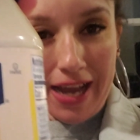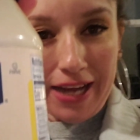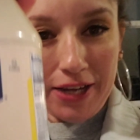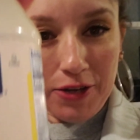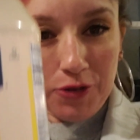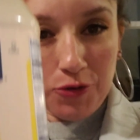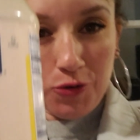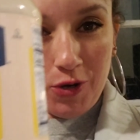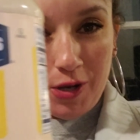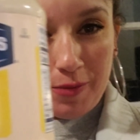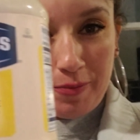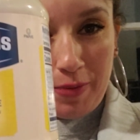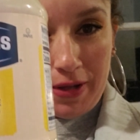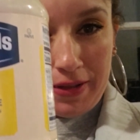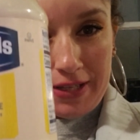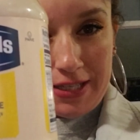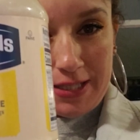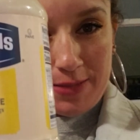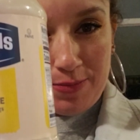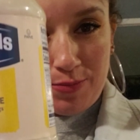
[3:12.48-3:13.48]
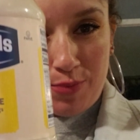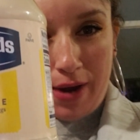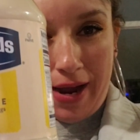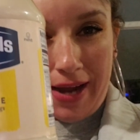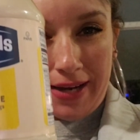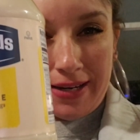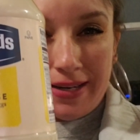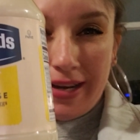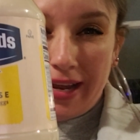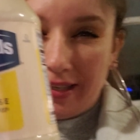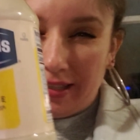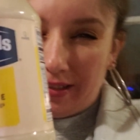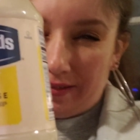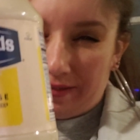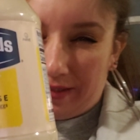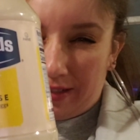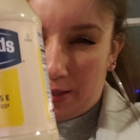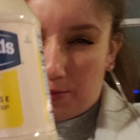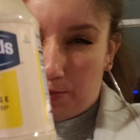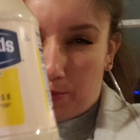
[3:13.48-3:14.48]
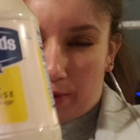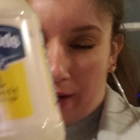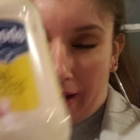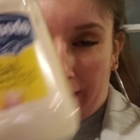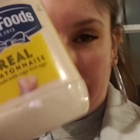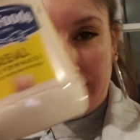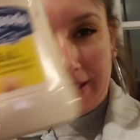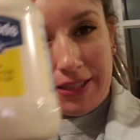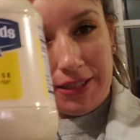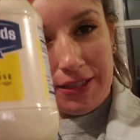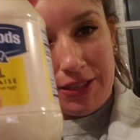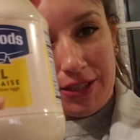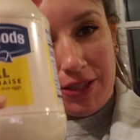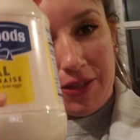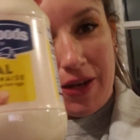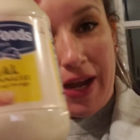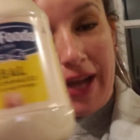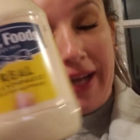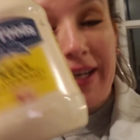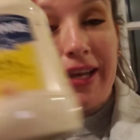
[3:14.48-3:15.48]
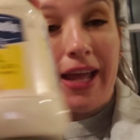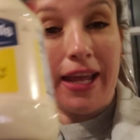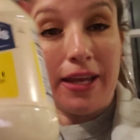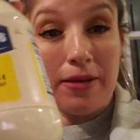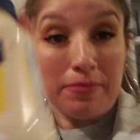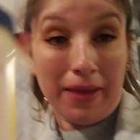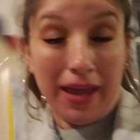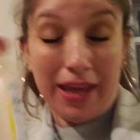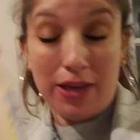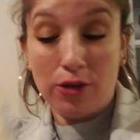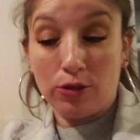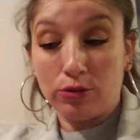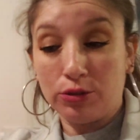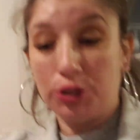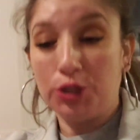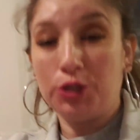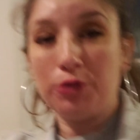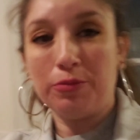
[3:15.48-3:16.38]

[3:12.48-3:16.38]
I grew up on this brand. I love this brand. I don't know. I like mayo too,